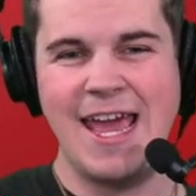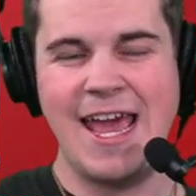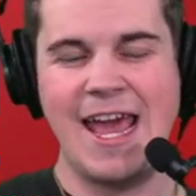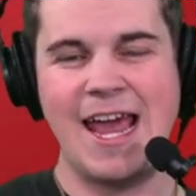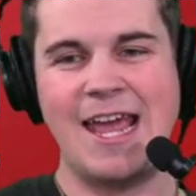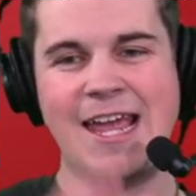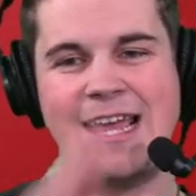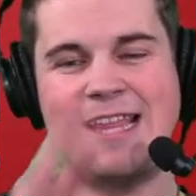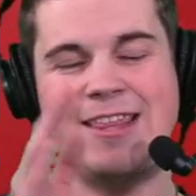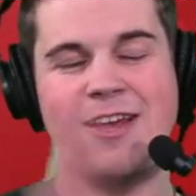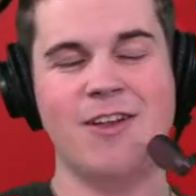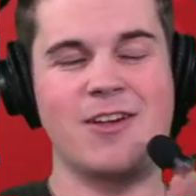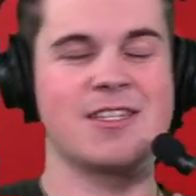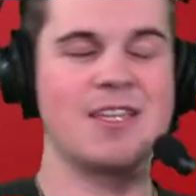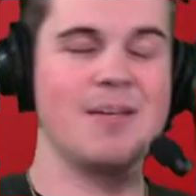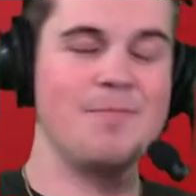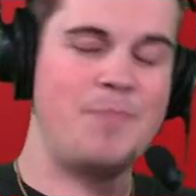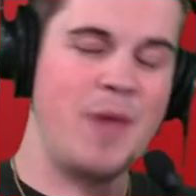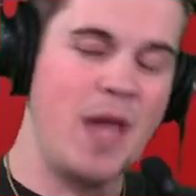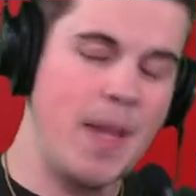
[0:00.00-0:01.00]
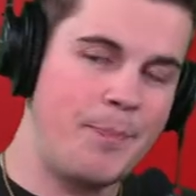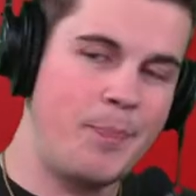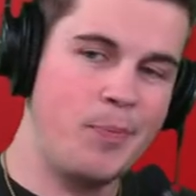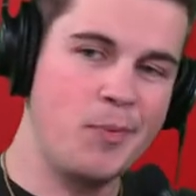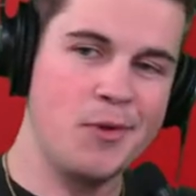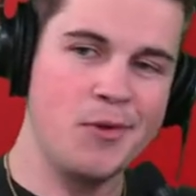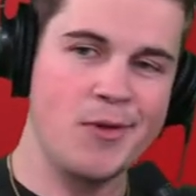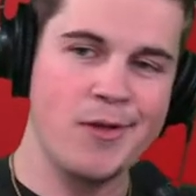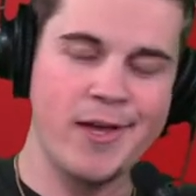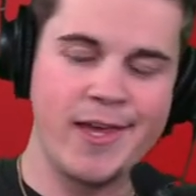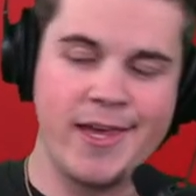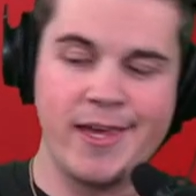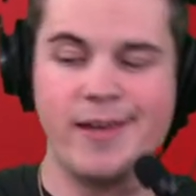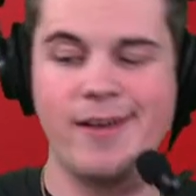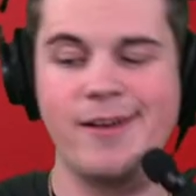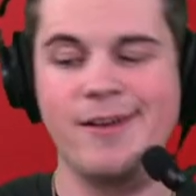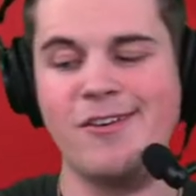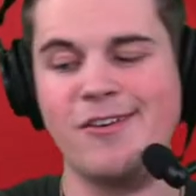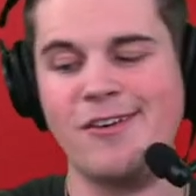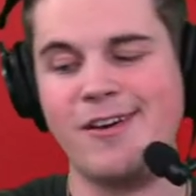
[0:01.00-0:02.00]
And there's some people
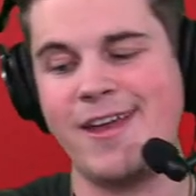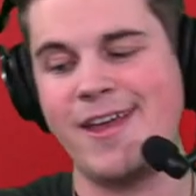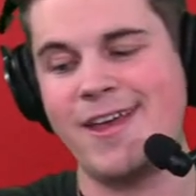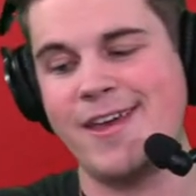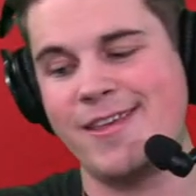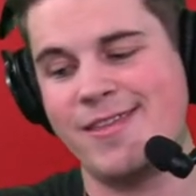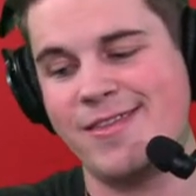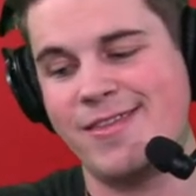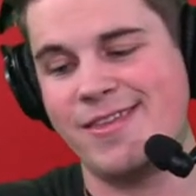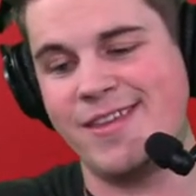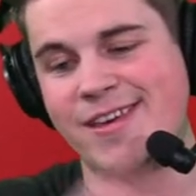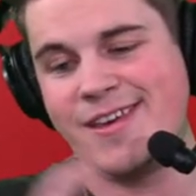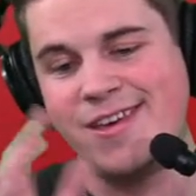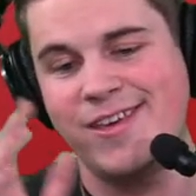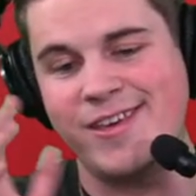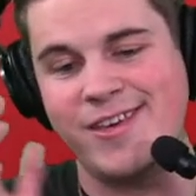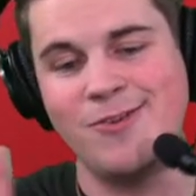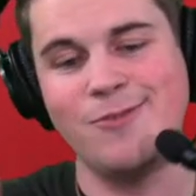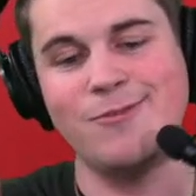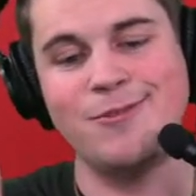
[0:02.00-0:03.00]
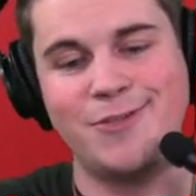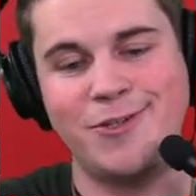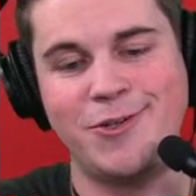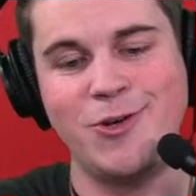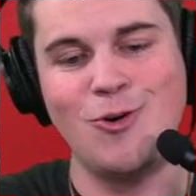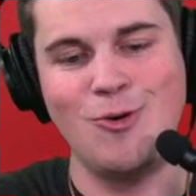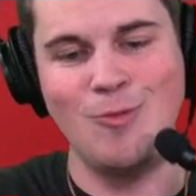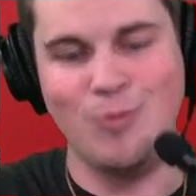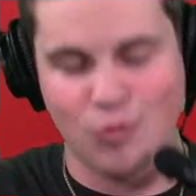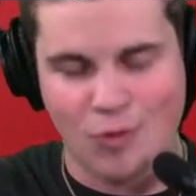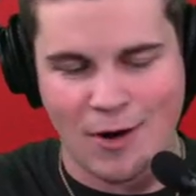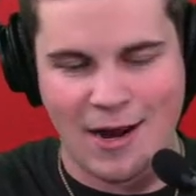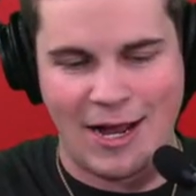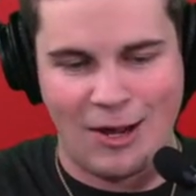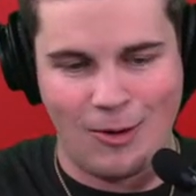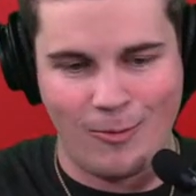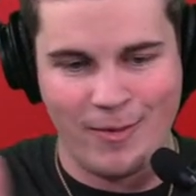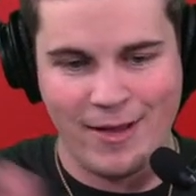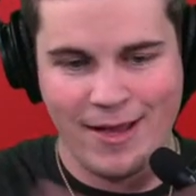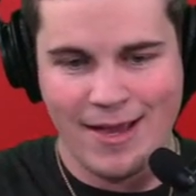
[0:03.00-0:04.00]
here in the YouTube
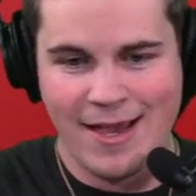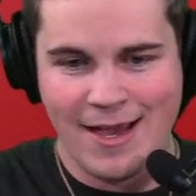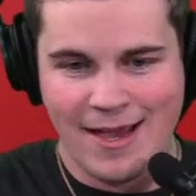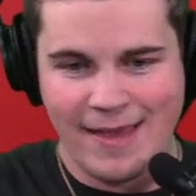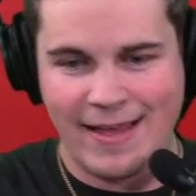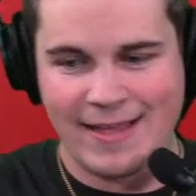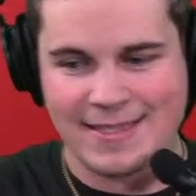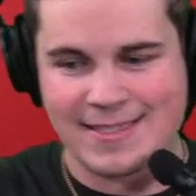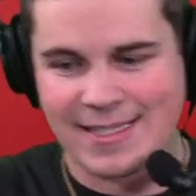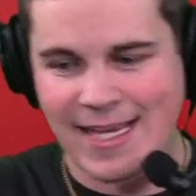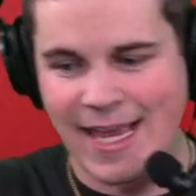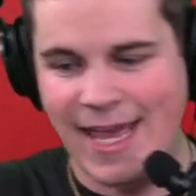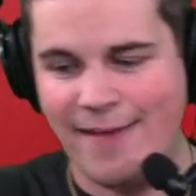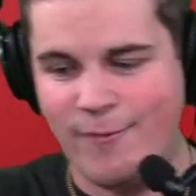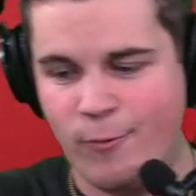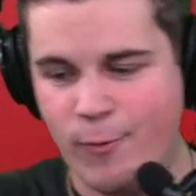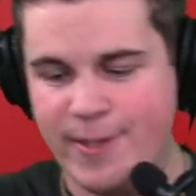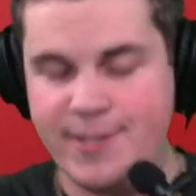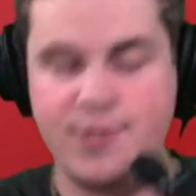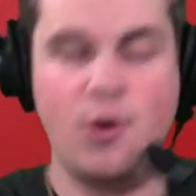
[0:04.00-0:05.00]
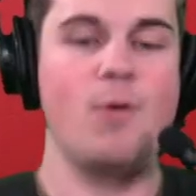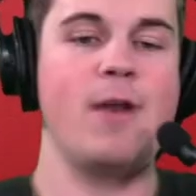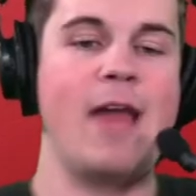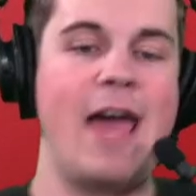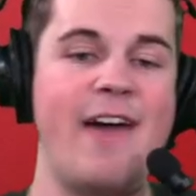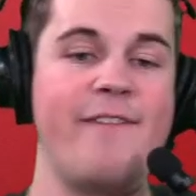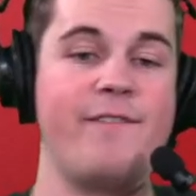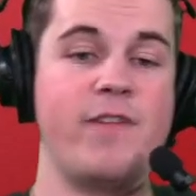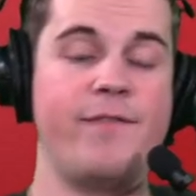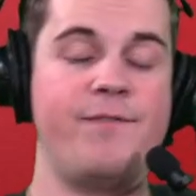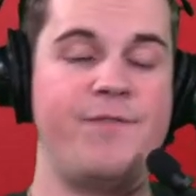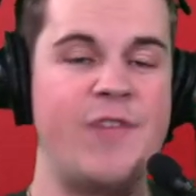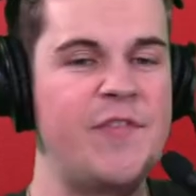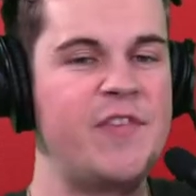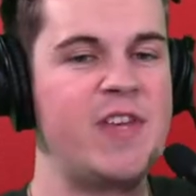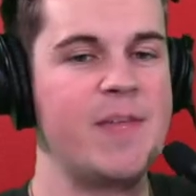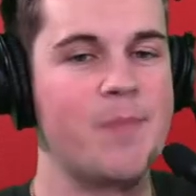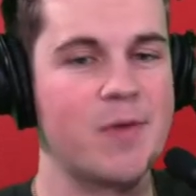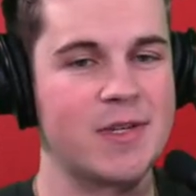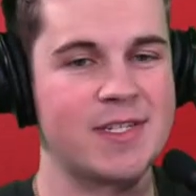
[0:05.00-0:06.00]
realm that say if we don't have a
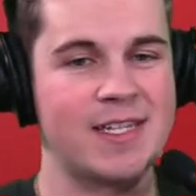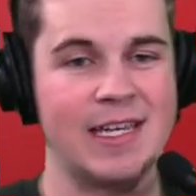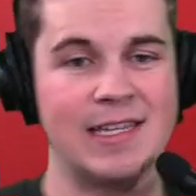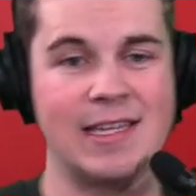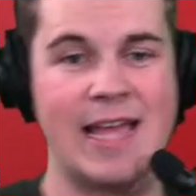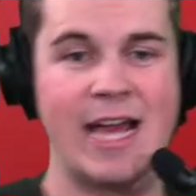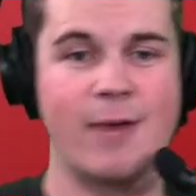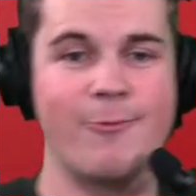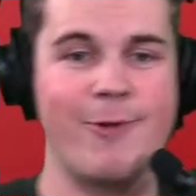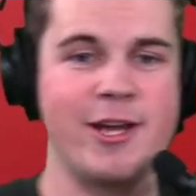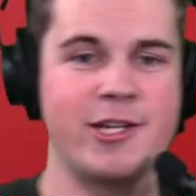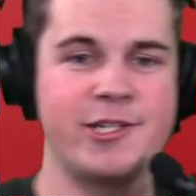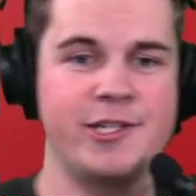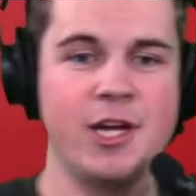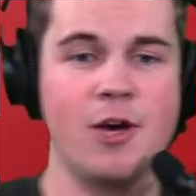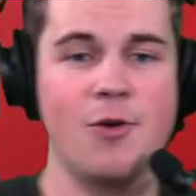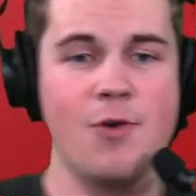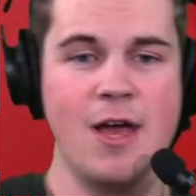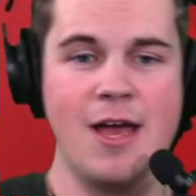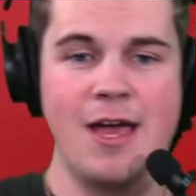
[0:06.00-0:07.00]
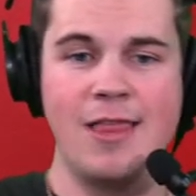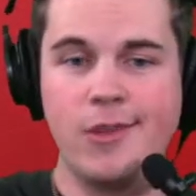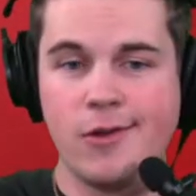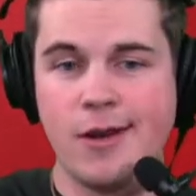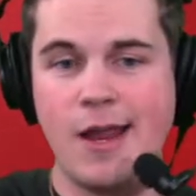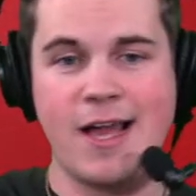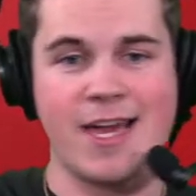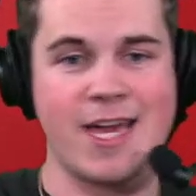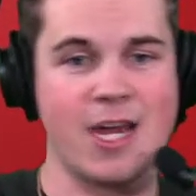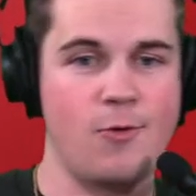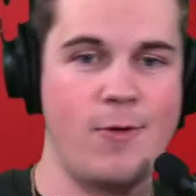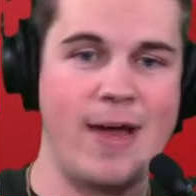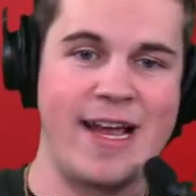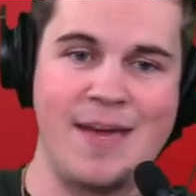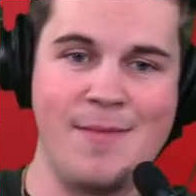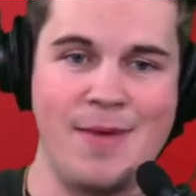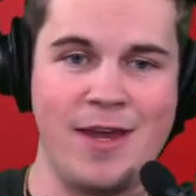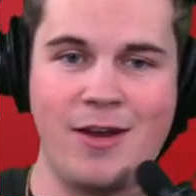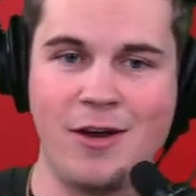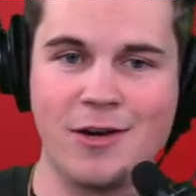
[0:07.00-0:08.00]
50% like ratio, they're not going to
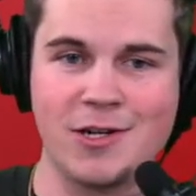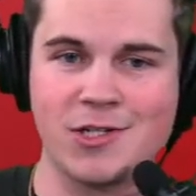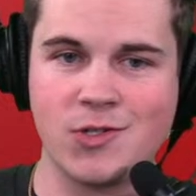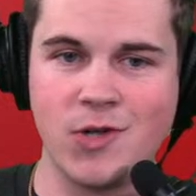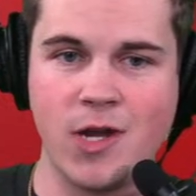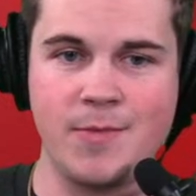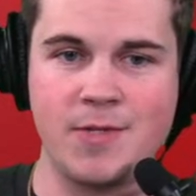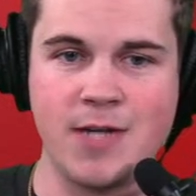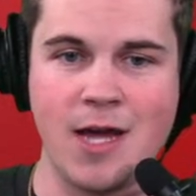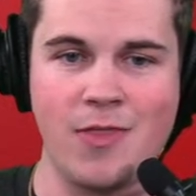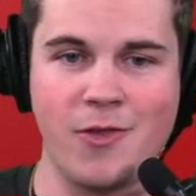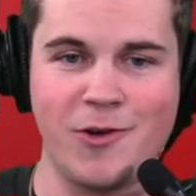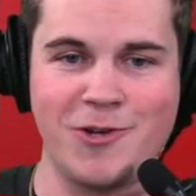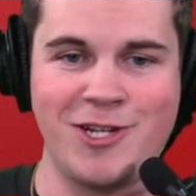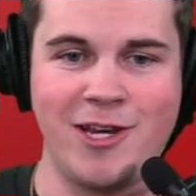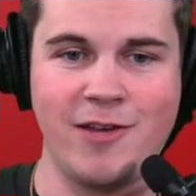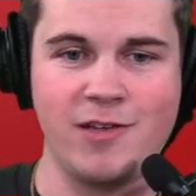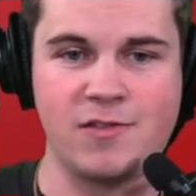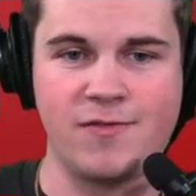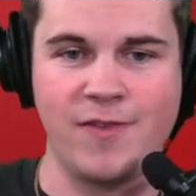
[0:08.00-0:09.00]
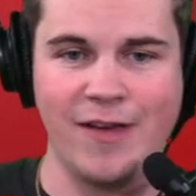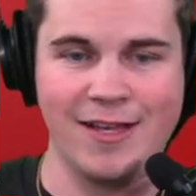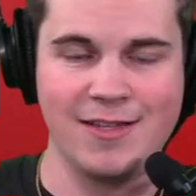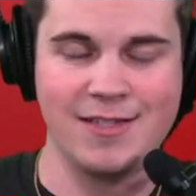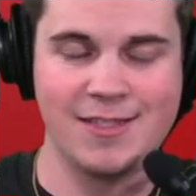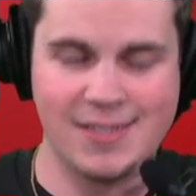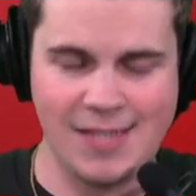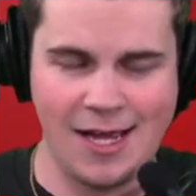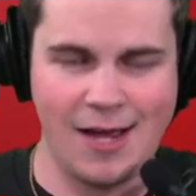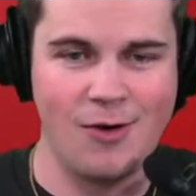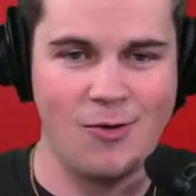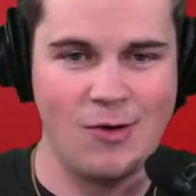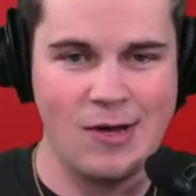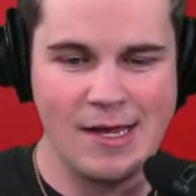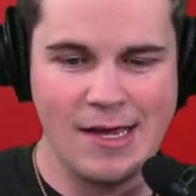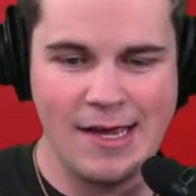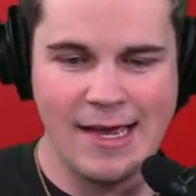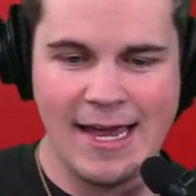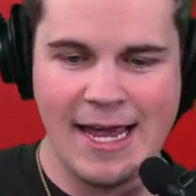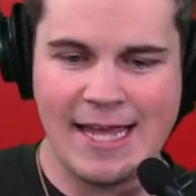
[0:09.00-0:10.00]
recommend our stream to other Chiefs fans. So
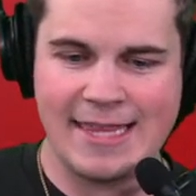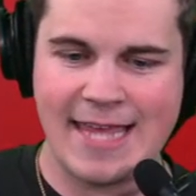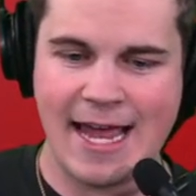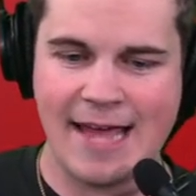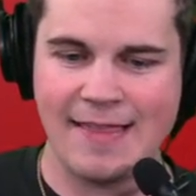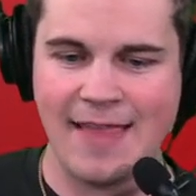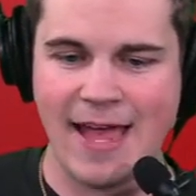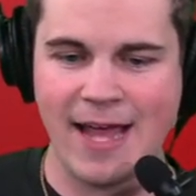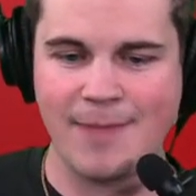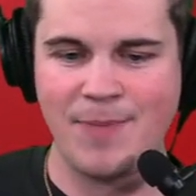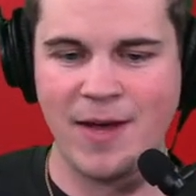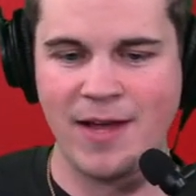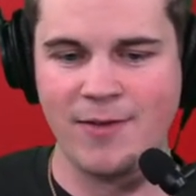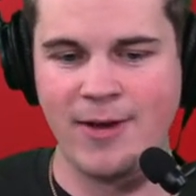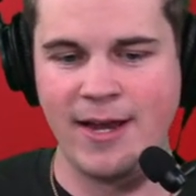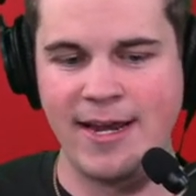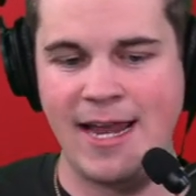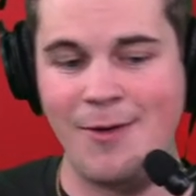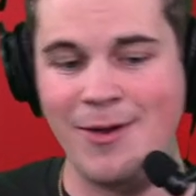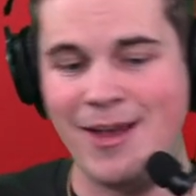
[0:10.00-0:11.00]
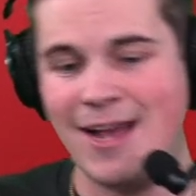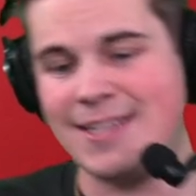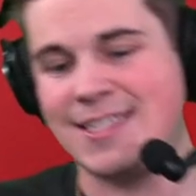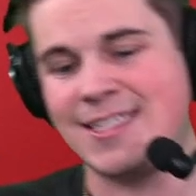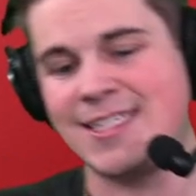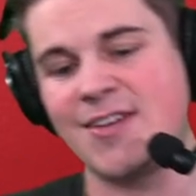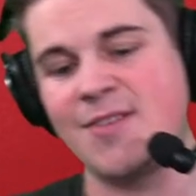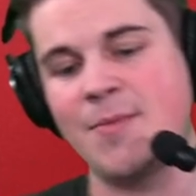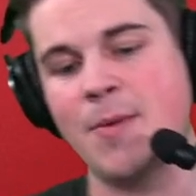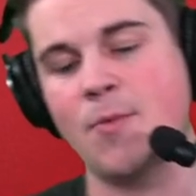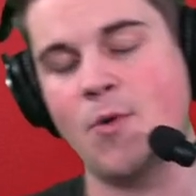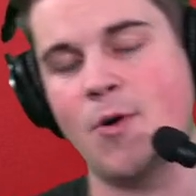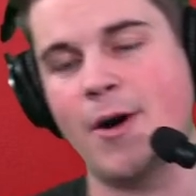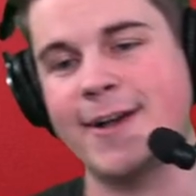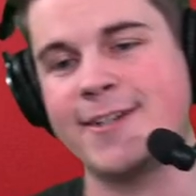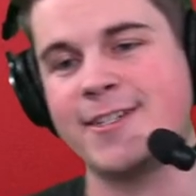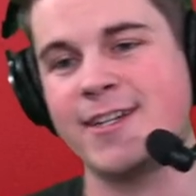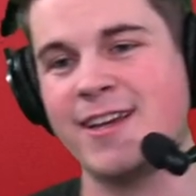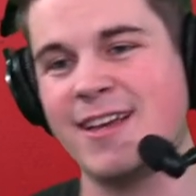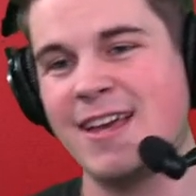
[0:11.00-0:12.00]
hit that like button right now. We got 7 people
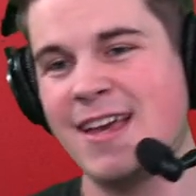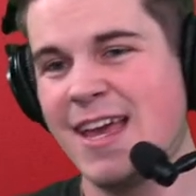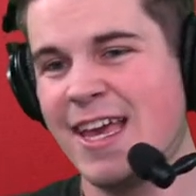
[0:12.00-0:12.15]
watching.